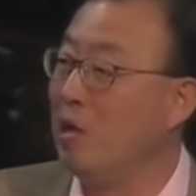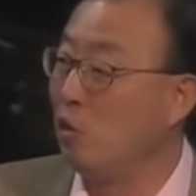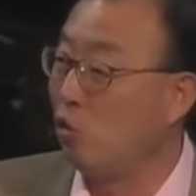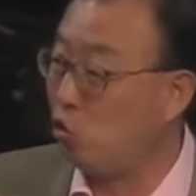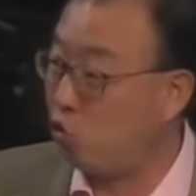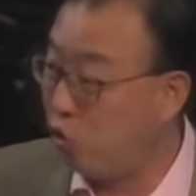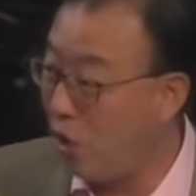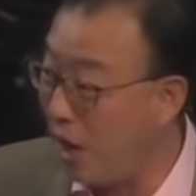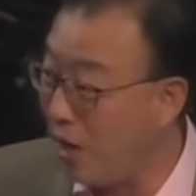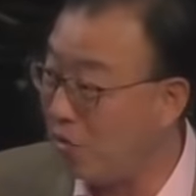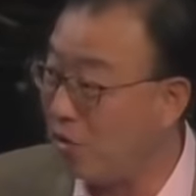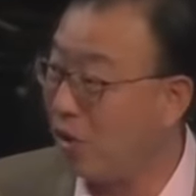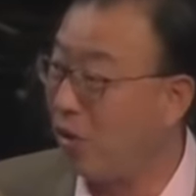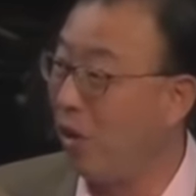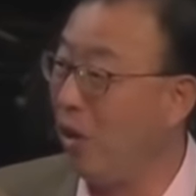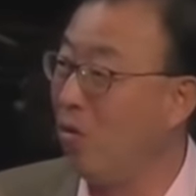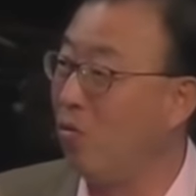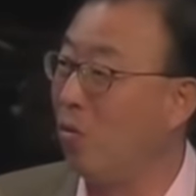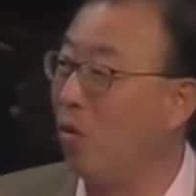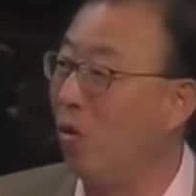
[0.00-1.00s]

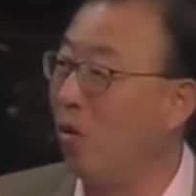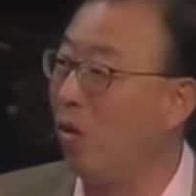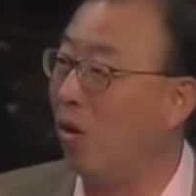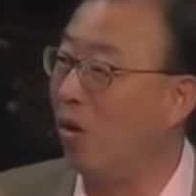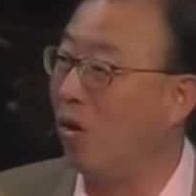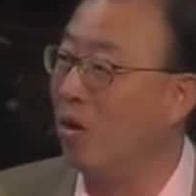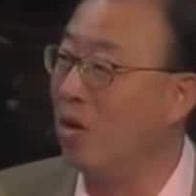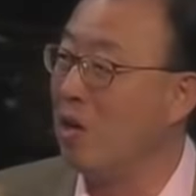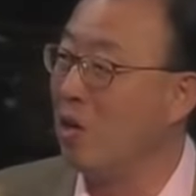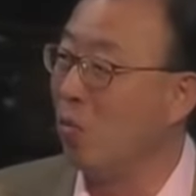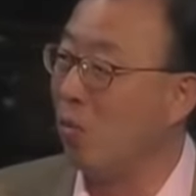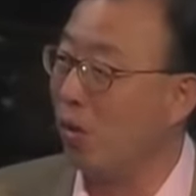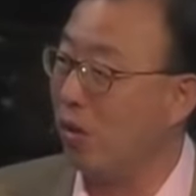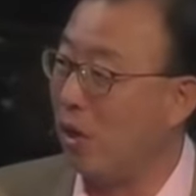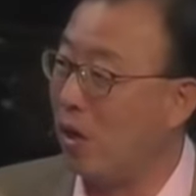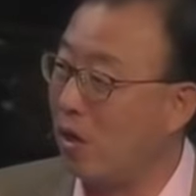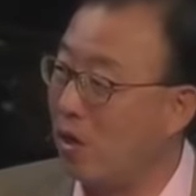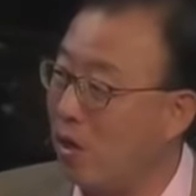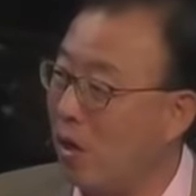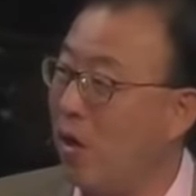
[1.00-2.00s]
tragically wrong with
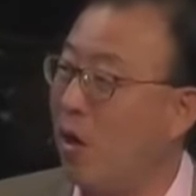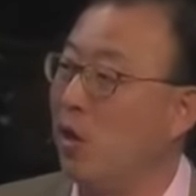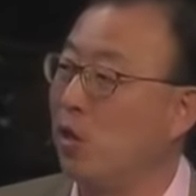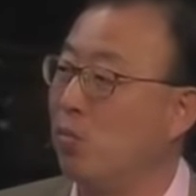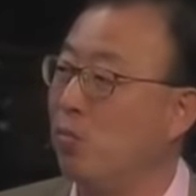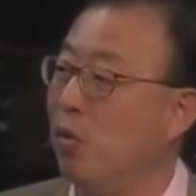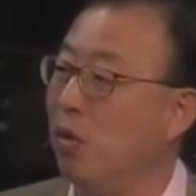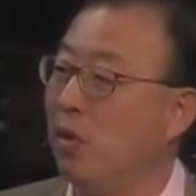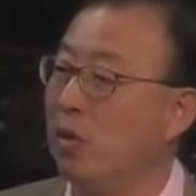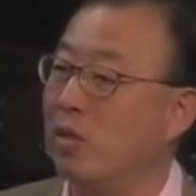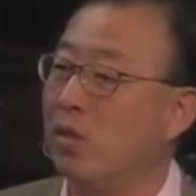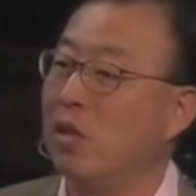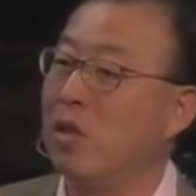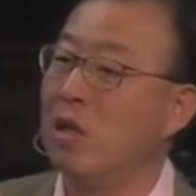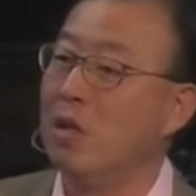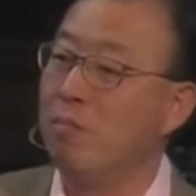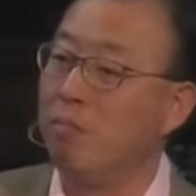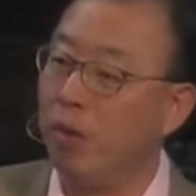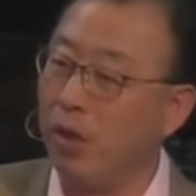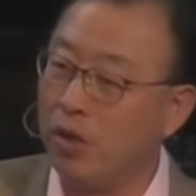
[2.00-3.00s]
our cosmos
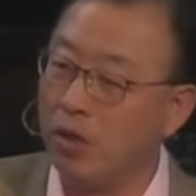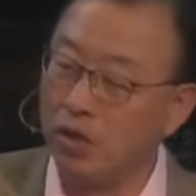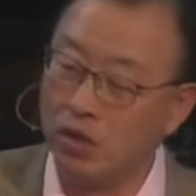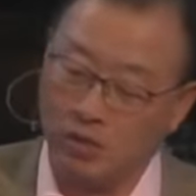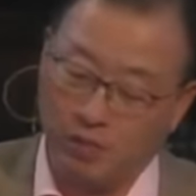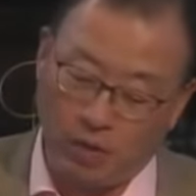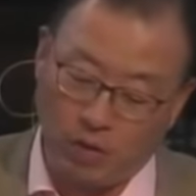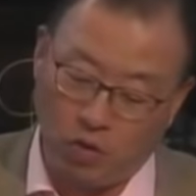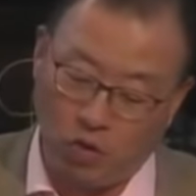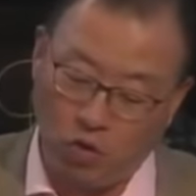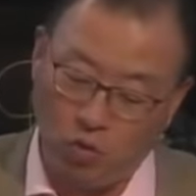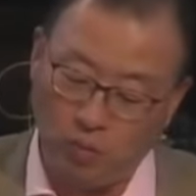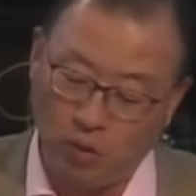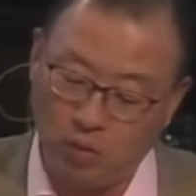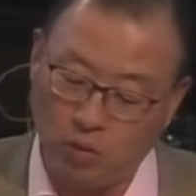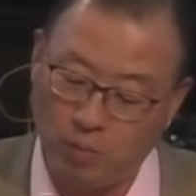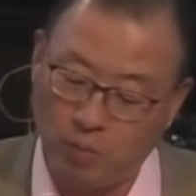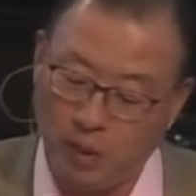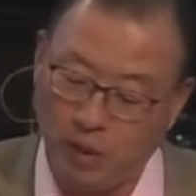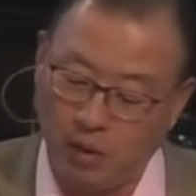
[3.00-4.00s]
because of our human
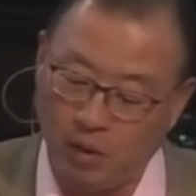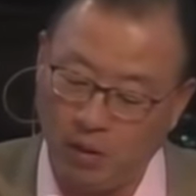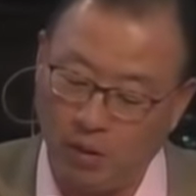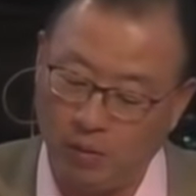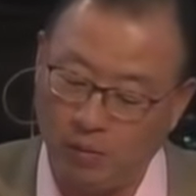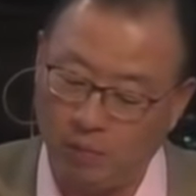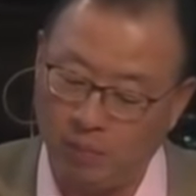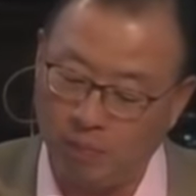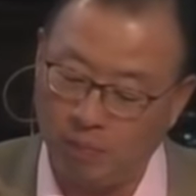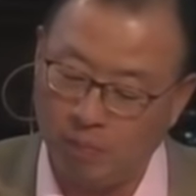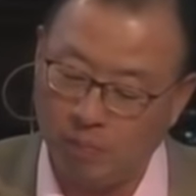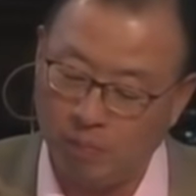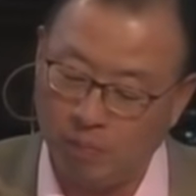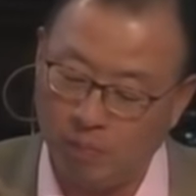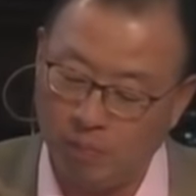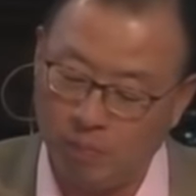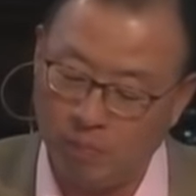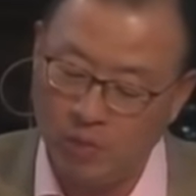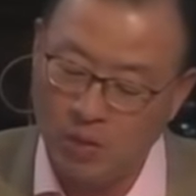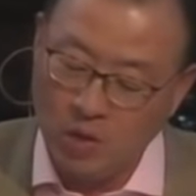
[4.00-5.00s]
rebellion.
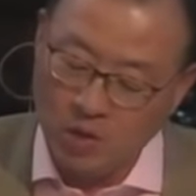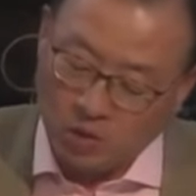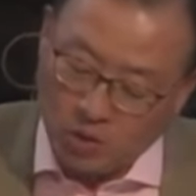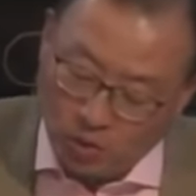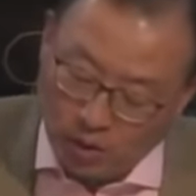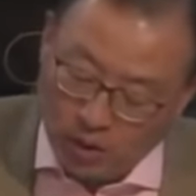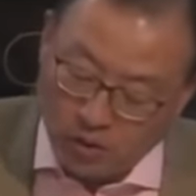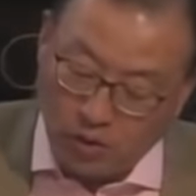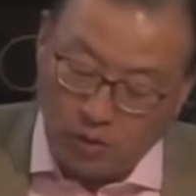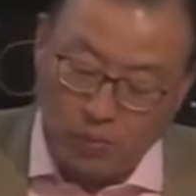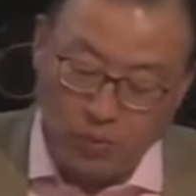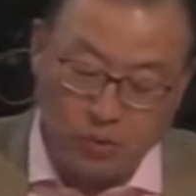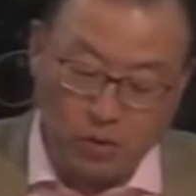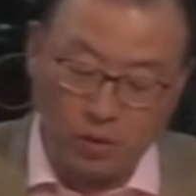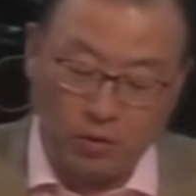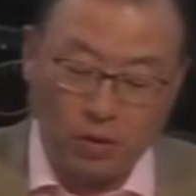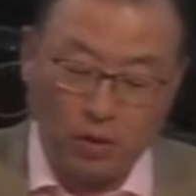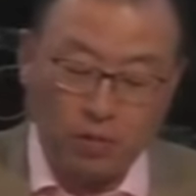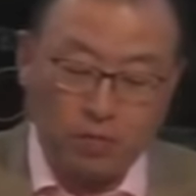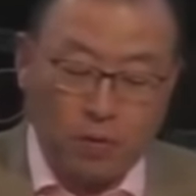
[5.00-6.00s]
So, as a
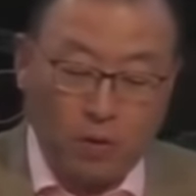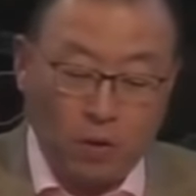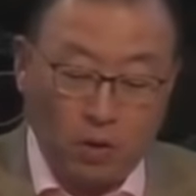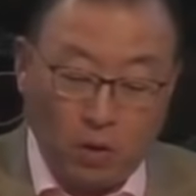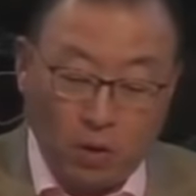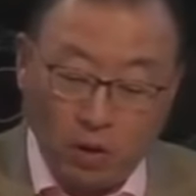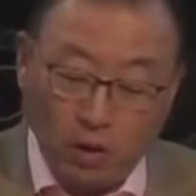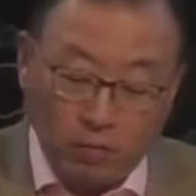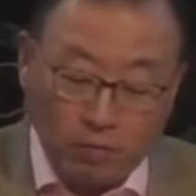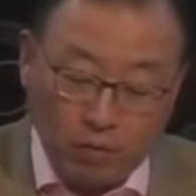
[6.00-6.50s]
result of all, all of